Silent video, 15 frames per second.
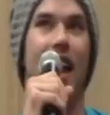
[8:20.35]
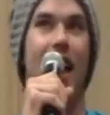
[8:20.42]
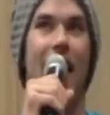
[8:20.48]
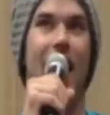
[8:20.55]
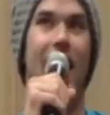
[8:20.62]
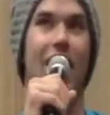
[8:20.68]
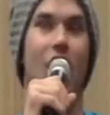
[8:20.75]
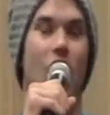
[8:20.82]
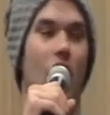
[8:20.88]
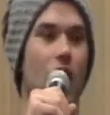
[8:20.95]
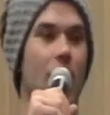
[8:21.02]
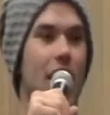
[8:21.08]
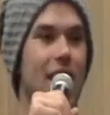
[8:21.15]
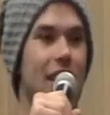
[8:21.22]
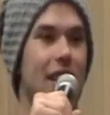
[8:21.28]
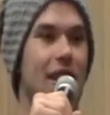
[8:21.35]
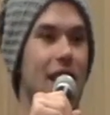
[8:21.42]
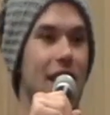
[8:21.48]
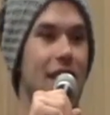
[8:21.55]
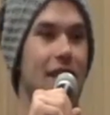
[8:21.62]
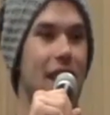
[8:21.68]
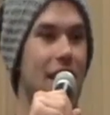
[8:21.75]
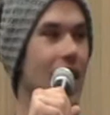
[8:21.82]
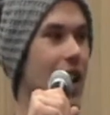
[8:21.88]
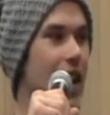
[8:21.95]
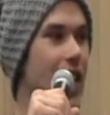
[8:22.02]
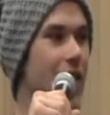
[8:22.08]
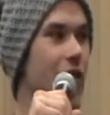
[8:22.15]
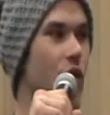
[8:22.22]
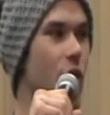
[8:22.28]
And all I need, like, thank God
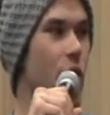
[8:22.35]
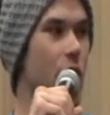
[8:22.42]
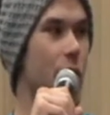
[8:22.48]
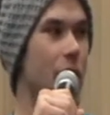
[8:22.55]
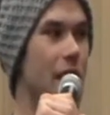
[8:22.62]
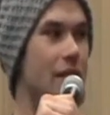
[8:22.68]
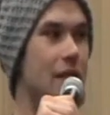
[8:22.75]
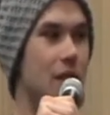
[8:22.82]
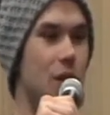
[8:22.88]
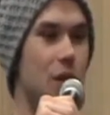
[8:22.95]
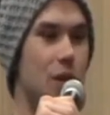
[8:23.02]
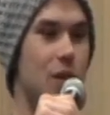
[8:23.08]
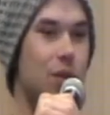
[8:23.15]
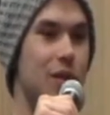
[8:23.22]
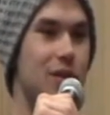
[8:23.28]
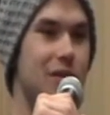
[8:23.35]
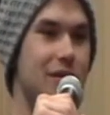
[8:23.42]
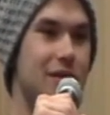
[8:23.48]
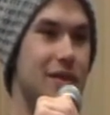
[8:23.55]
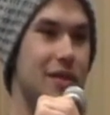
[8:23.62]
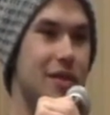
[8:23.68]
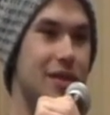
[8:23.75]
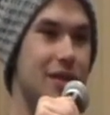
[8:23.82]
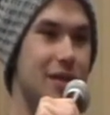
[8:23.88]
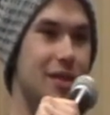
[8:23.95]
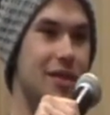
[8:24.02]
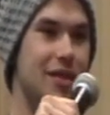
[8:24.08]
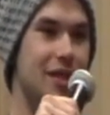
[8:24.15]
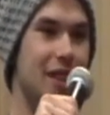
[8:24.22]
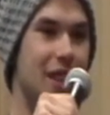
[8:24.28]
I have four roommates who,
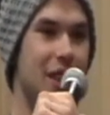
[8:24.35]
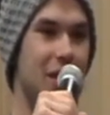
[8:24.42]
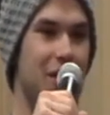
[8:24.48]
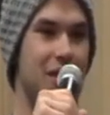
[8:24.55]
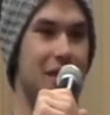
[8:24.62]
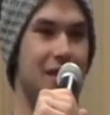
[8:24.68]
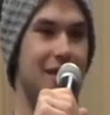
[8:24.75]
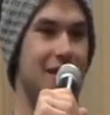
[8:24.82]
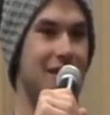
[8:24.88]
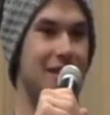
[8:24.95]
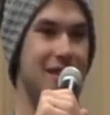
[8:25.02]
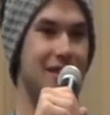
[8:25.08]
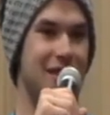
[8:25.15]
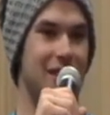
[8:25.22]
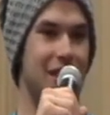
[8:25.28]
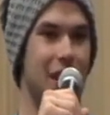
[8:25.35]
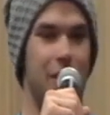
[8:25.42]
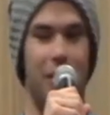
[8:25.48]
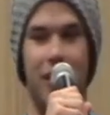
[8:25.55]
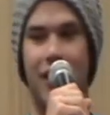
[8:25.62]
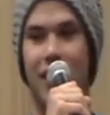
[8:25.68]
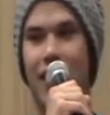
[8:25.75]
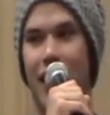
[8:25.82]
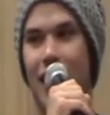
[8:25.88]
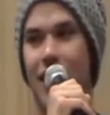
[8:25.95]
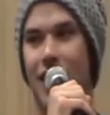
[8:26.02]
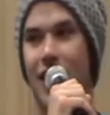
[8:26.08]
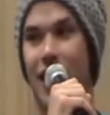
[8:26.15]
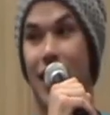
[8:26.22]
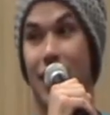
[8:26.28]
you know, just love me to
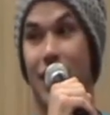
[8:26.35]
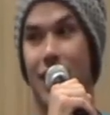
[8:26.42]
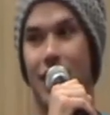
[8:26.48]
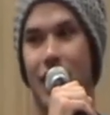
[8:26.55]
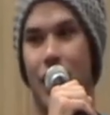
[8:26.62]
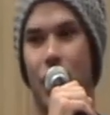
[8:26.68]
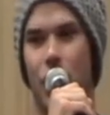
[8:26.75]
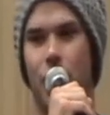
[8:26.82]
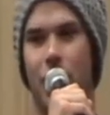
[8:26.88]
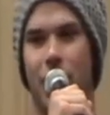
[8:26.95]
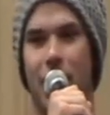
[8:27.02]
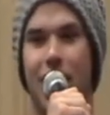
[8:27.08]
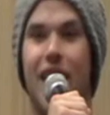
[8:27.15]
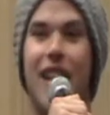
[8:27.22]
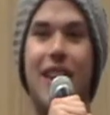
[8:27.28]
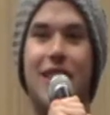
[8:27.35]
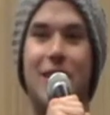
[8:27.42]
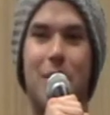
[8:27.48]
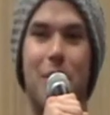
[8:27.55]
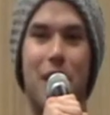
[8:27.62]
death, I, I hope and I guess.